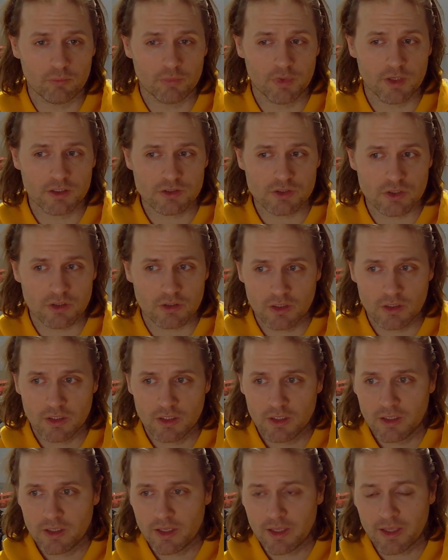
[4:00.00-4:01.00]
picture.
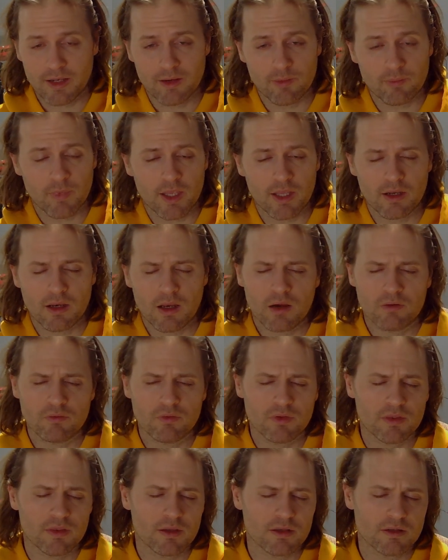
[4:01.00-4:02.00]
And it made
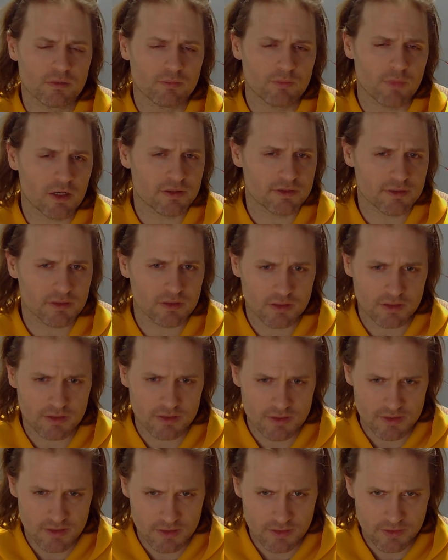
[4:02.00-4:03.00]
everything tremendously
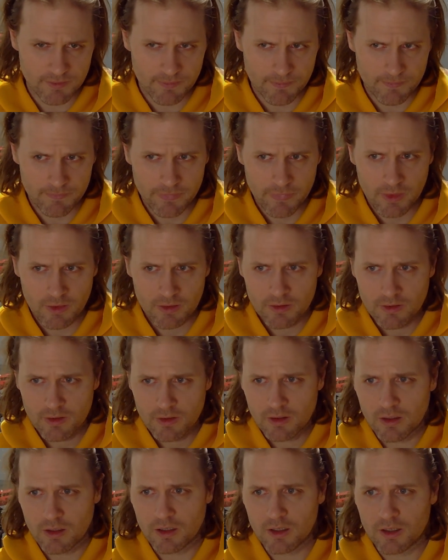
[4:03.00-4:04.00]
easier.
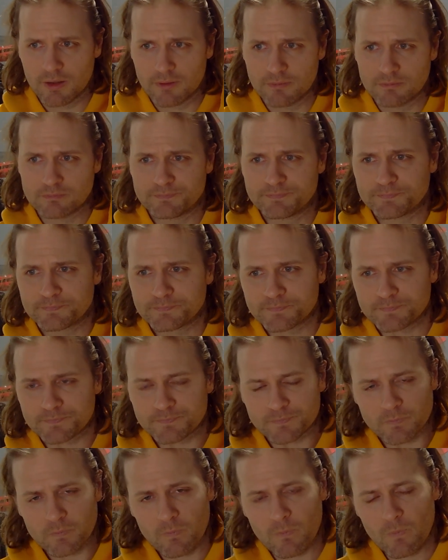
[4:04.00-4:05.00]
Um,
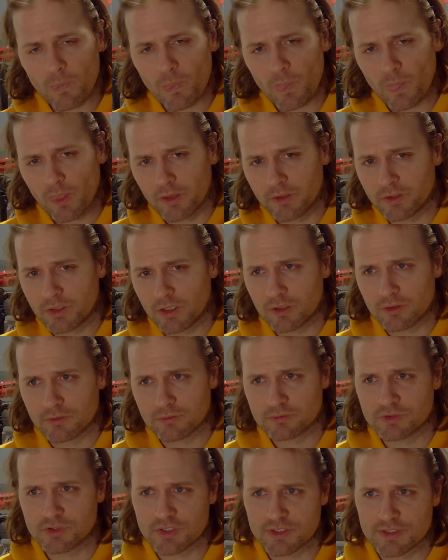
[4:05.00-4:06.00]

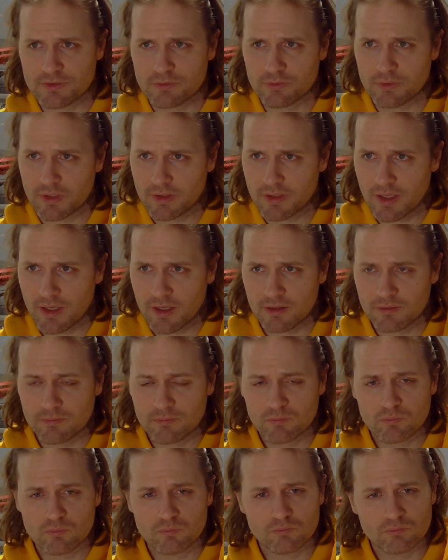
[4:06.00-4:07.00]
just doing that,
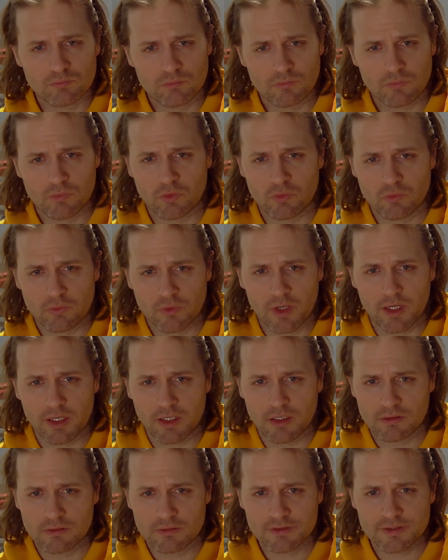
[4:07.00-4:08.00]

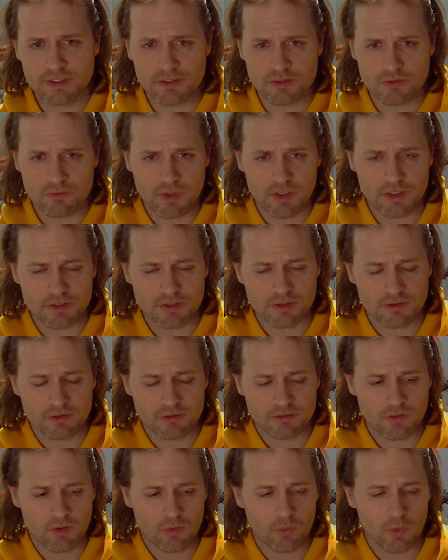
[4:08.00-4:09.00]
great
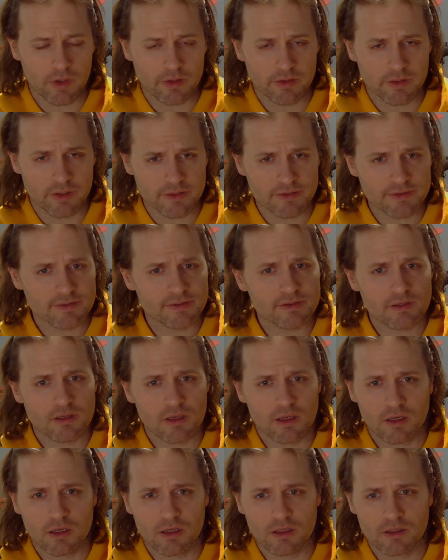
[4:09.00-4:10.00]
situation awareness,
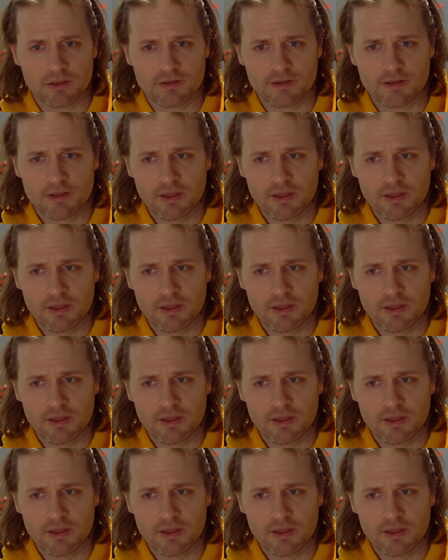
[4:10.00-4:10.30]
and